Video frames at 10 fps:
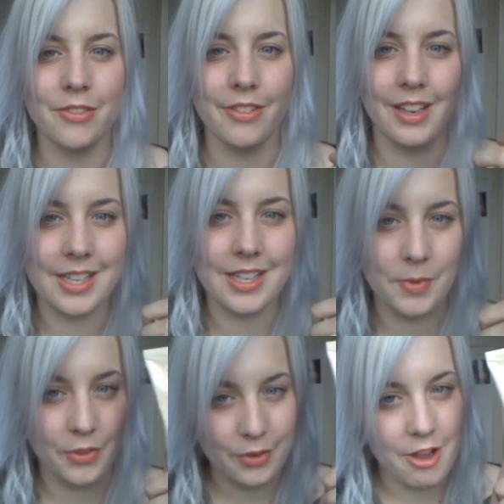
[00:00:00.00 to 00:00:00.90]
for the last
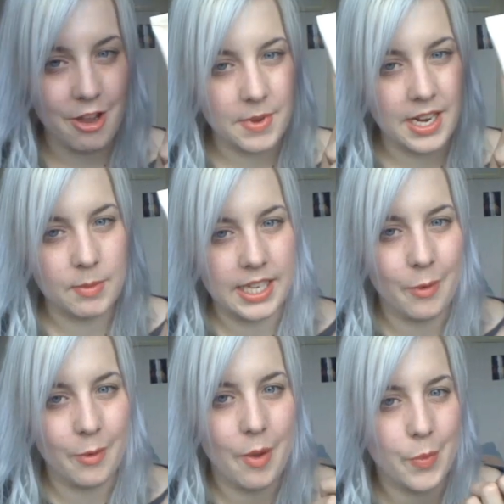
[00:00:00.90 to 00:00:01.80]
month all I've been able to
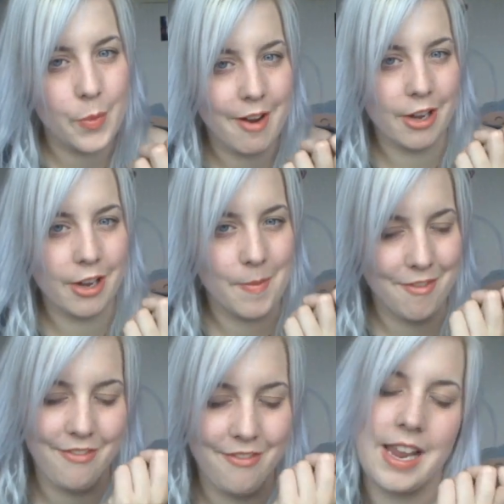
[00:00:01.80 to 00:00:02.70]
get away with wearing on
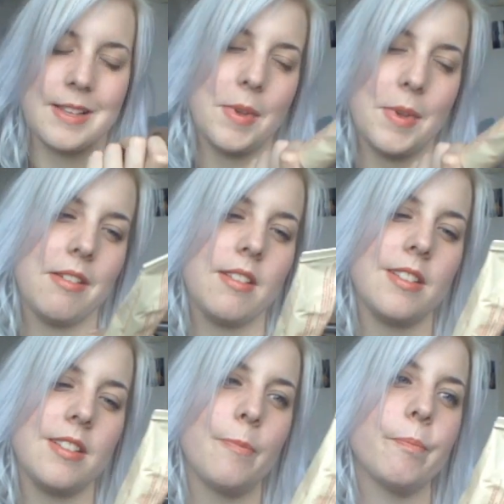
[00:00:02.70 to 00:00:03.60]
my face,
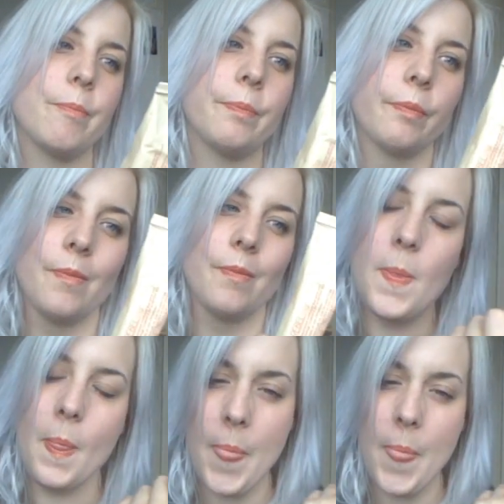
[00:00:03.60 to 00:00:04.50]
because
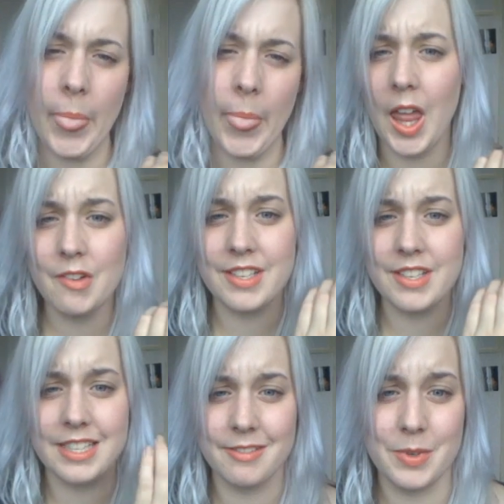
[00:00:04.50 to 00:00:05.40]

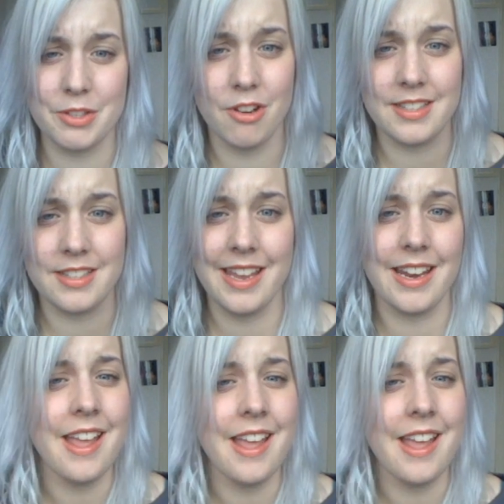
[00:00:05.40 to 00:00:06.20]
obviously with dry skin,